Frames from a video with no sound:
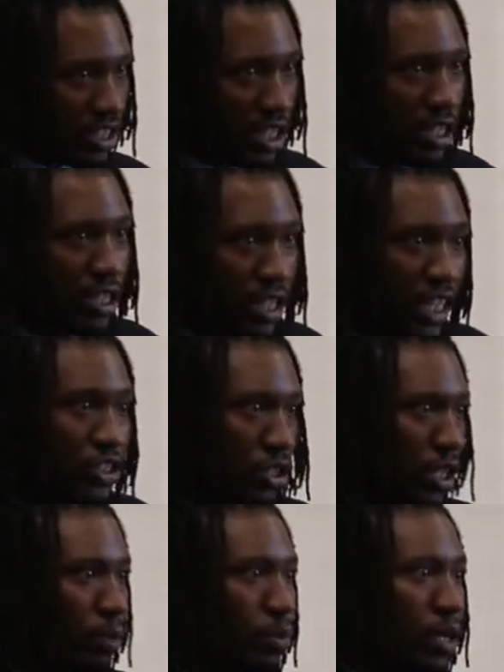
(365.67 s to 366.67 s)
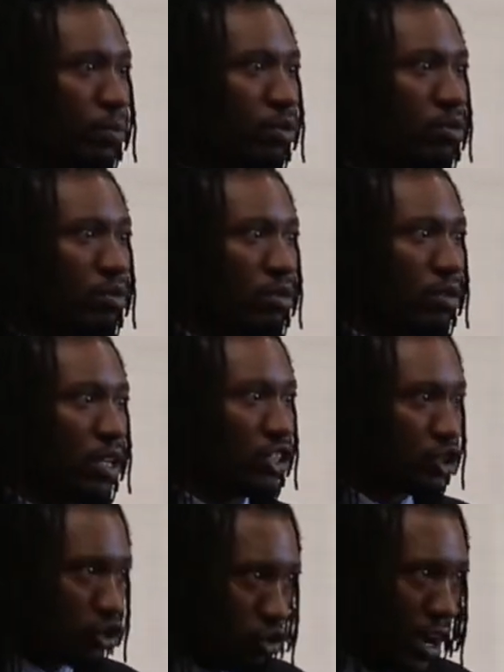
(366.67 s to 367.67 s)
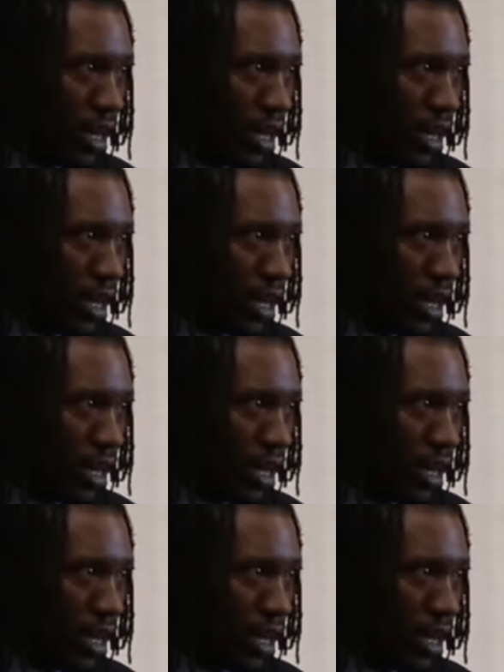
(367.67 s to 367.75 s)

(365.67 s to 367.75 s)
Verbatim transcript: This is conditioning, people. It's